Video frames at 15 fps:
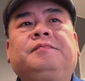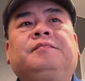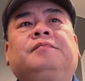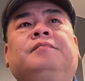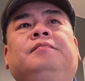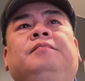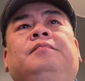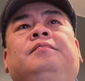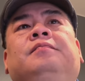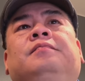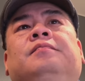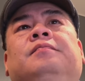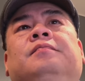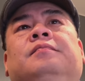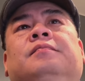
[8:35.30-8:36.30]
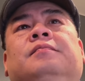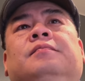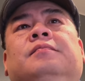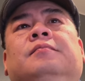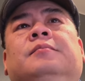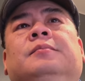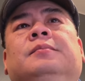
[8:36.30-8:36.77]

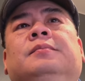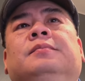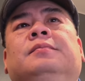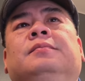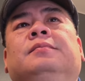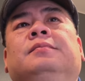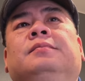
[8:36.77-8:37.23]
(no one is talking)